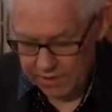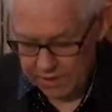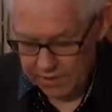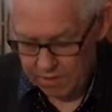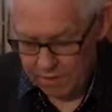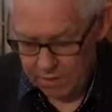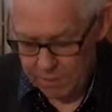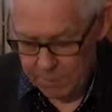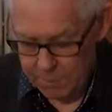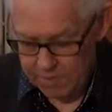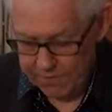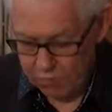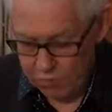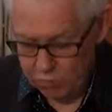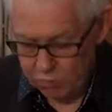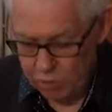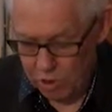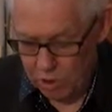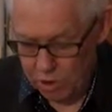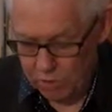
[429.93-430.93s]
there are
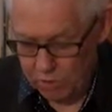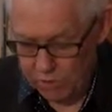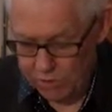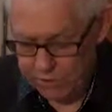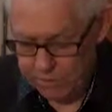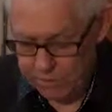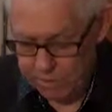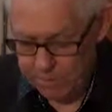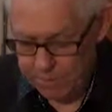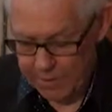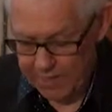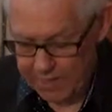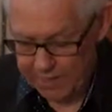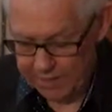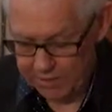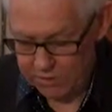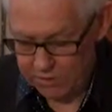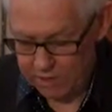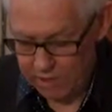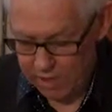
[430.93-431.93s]
pivotal roles and
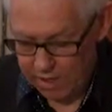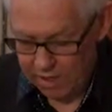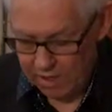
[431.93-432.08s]
impacts